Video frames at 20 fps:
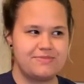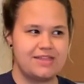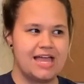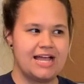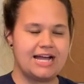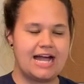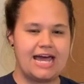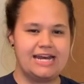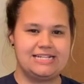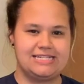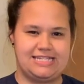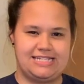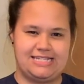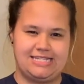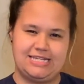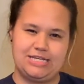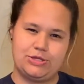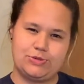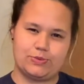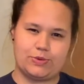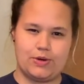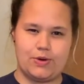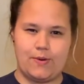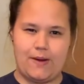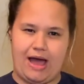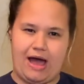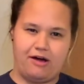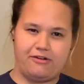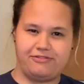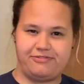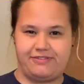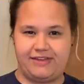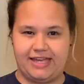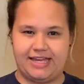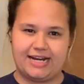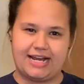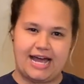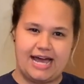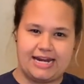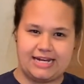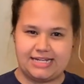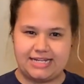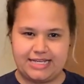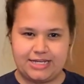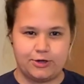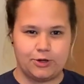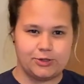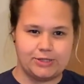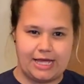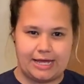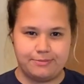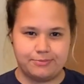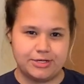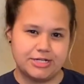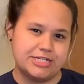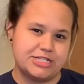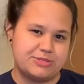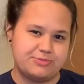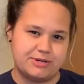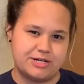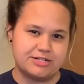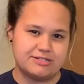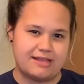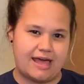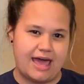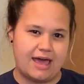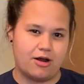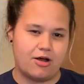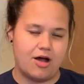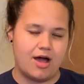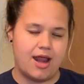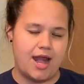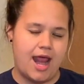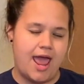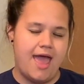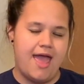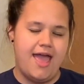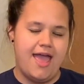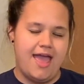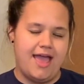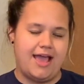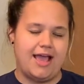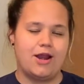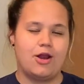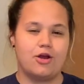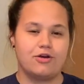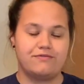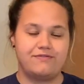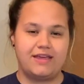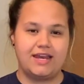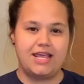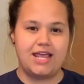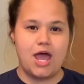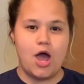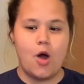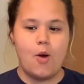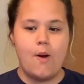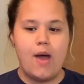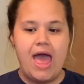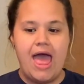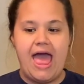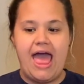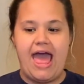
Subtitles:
kind of see-through outfit kind of deal like Britney Spears had on in her video,